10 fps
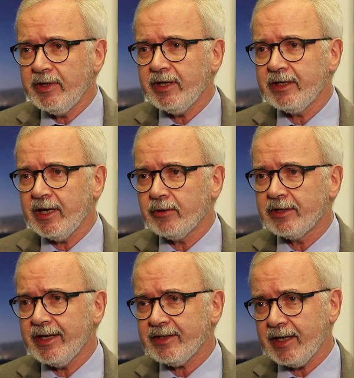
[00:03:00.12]
billion, I
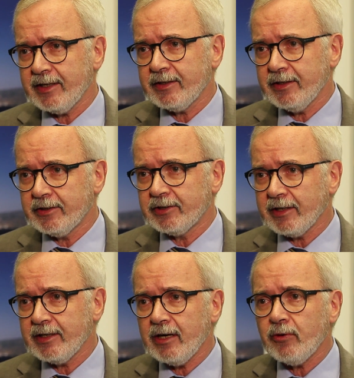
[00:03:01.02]
would guess,
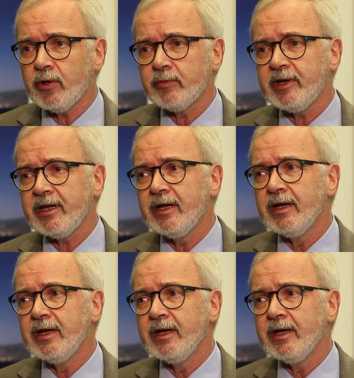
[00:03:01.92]
right now would be